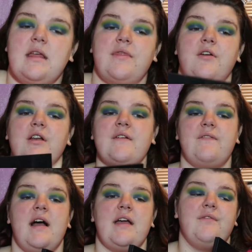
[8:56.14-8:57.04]
the
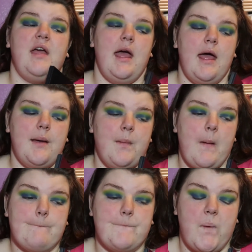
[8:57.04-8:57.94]

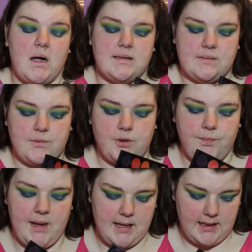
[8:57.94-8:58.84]
35M Boss
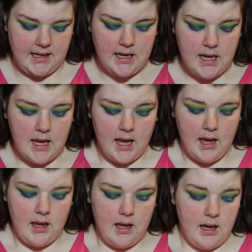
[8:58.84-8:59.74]
Mood palette.
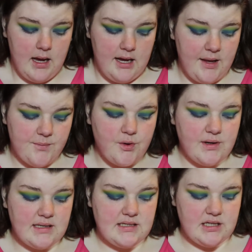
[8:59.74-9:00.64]
I'm
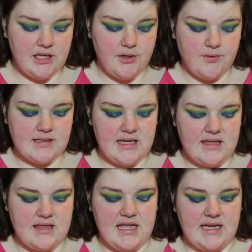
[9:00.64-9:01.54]
going to use
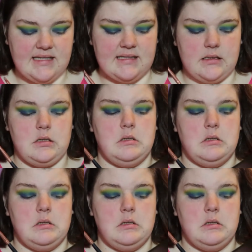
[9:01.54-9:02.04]
this